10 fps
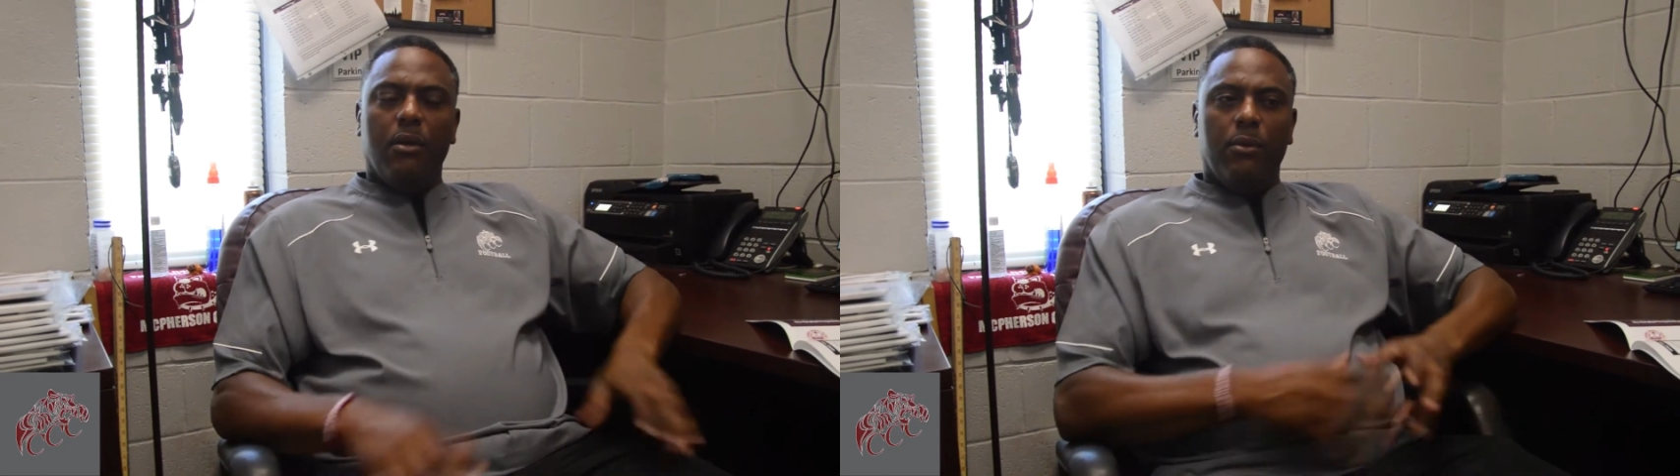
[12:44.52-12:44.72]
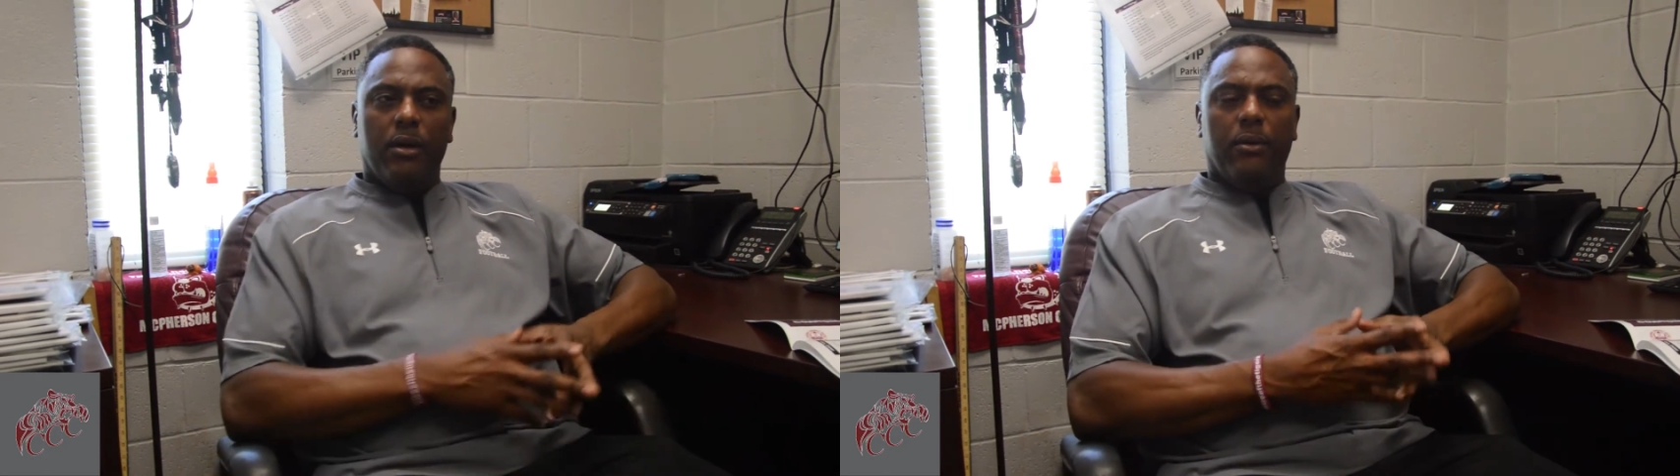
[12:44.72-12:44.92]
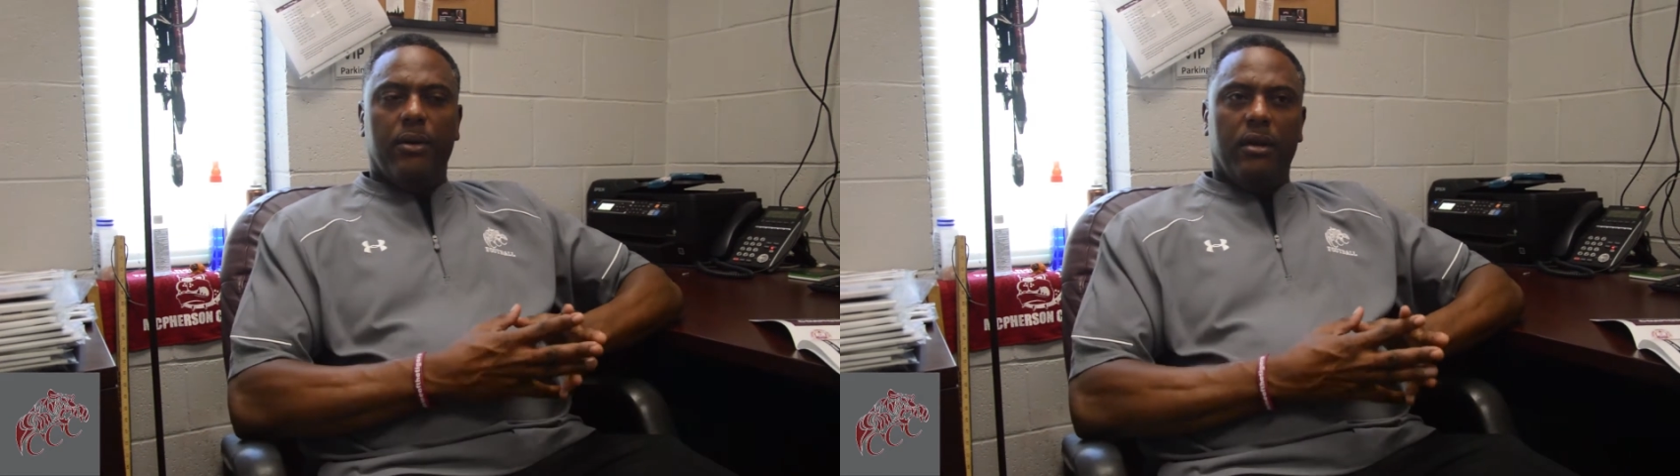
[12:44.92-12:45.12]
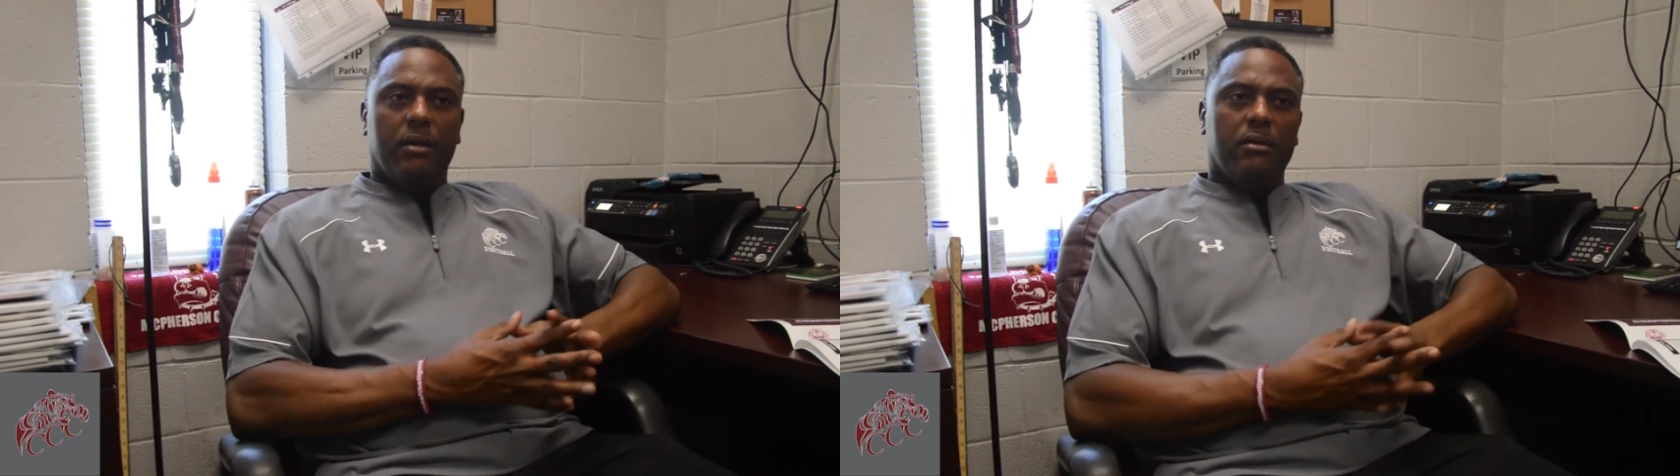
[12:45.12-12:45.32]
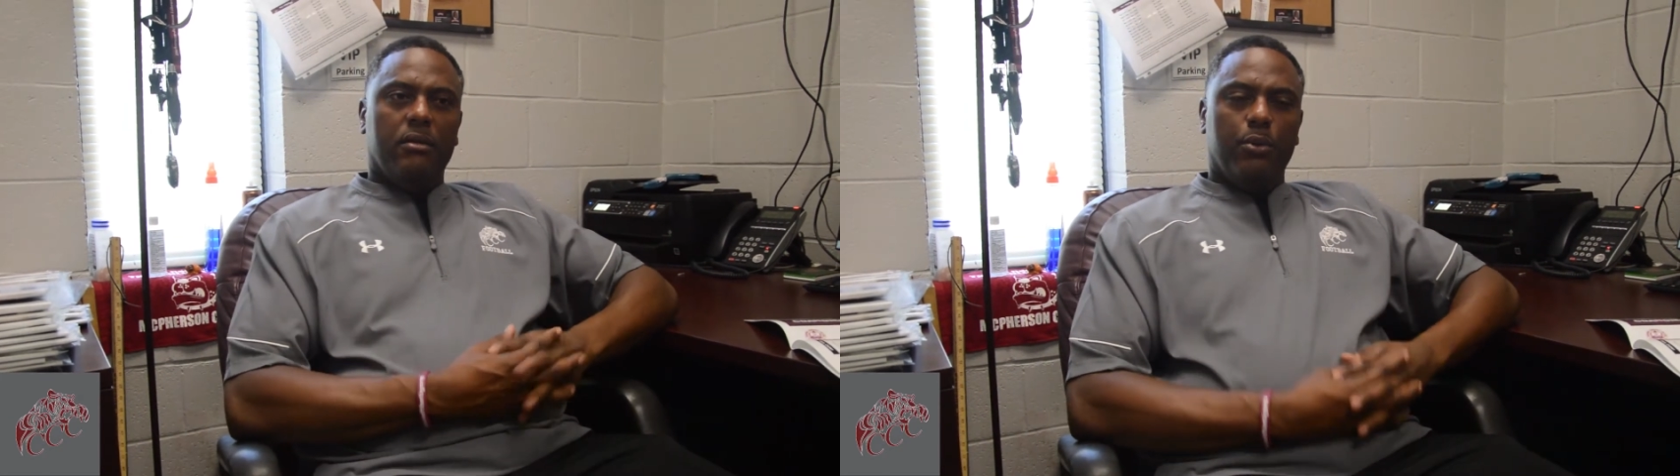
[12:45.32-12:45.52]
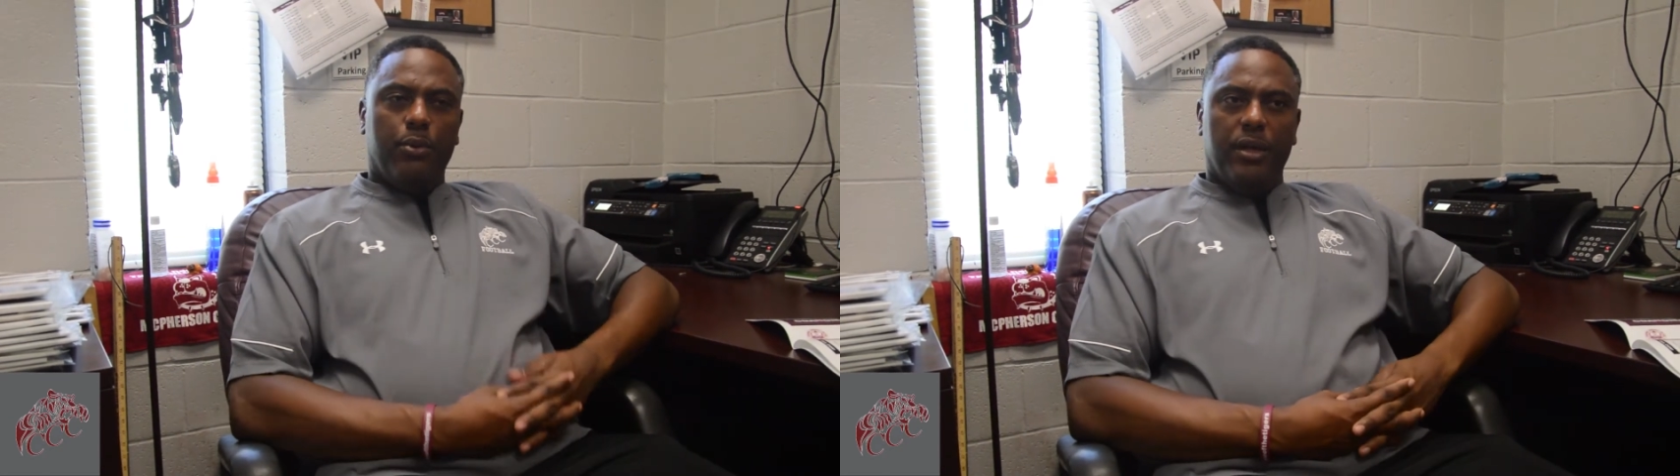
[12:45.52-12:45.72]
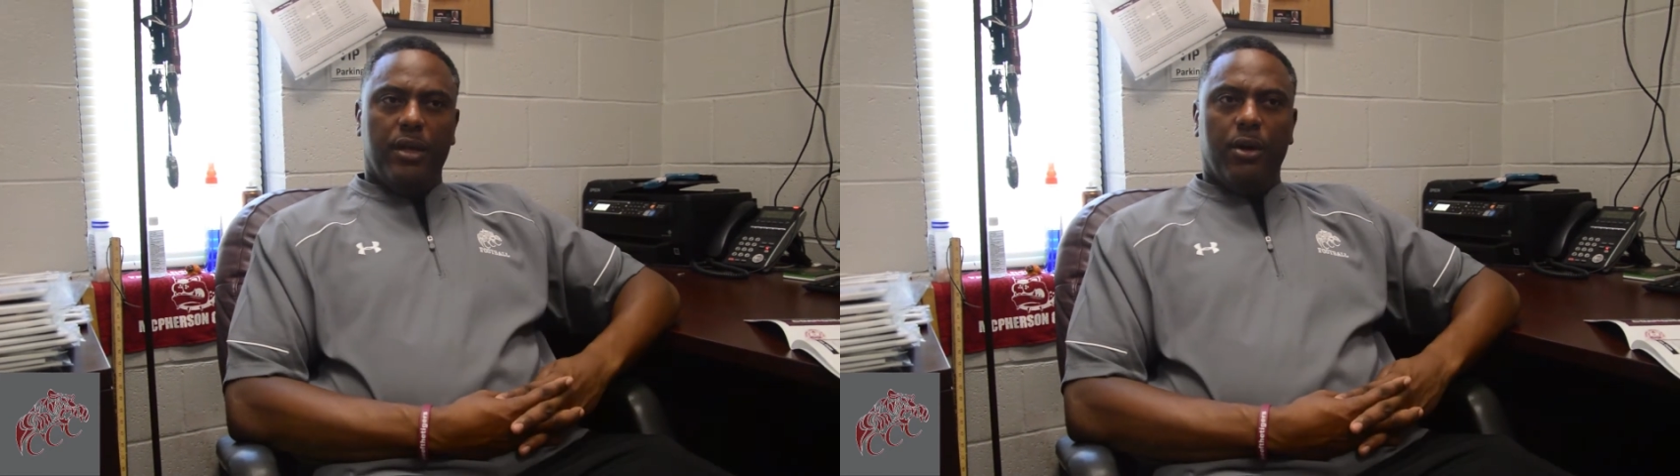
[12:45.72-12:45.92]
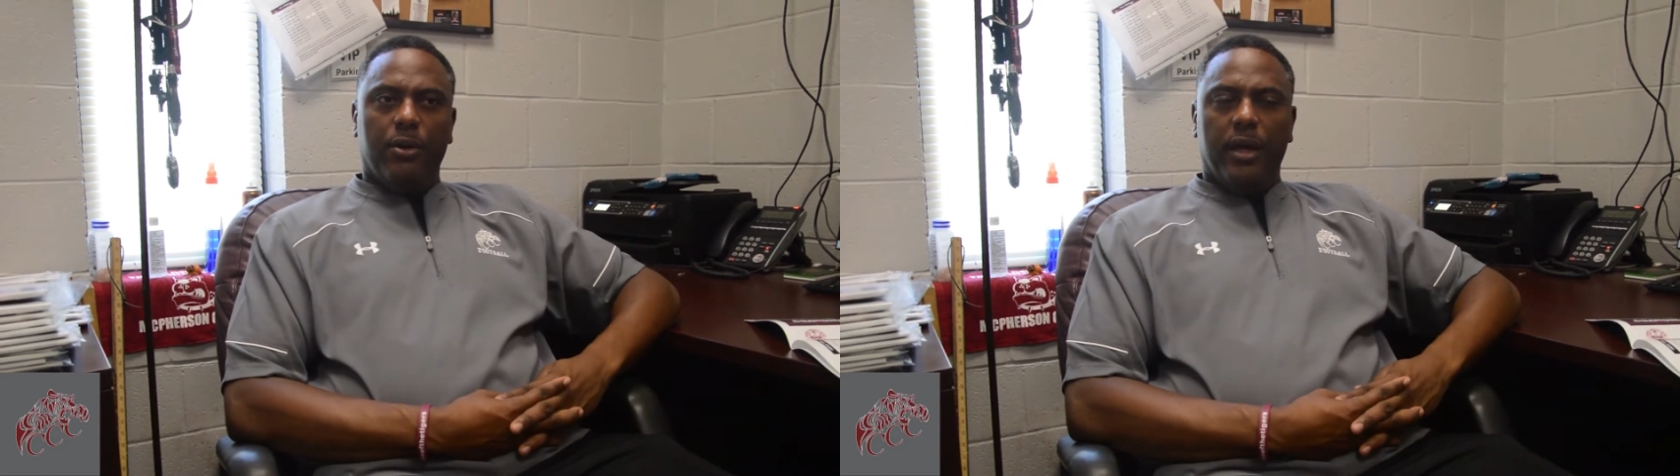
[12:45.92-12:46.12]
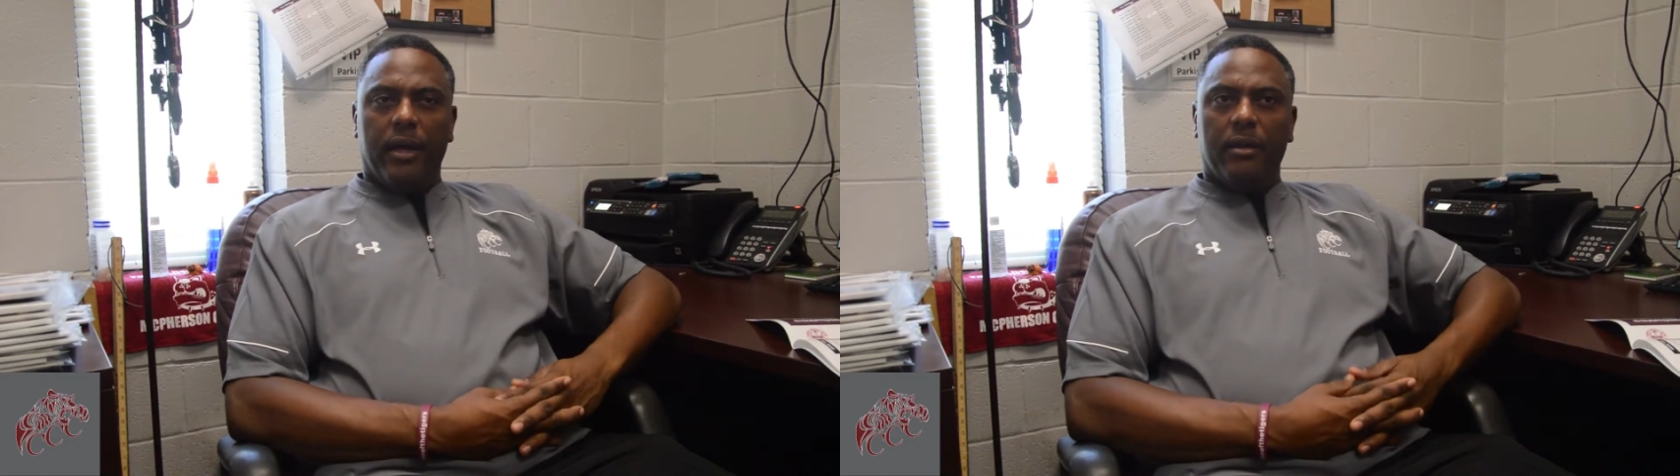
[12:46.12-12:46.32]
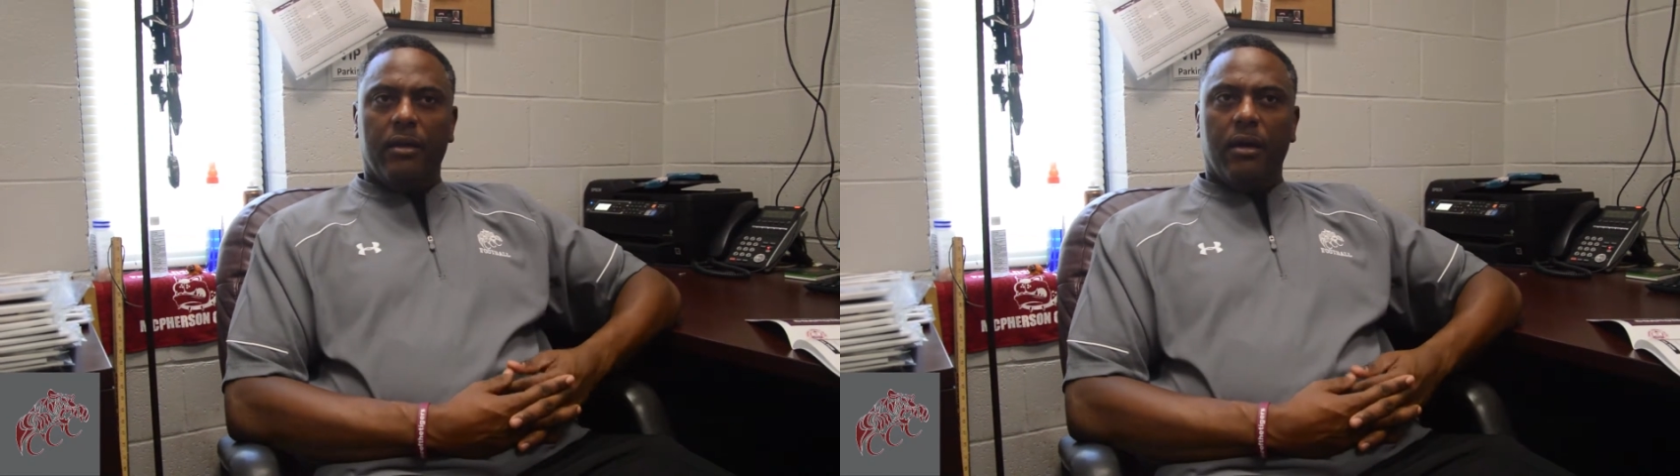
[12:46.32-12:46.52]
Well, we know that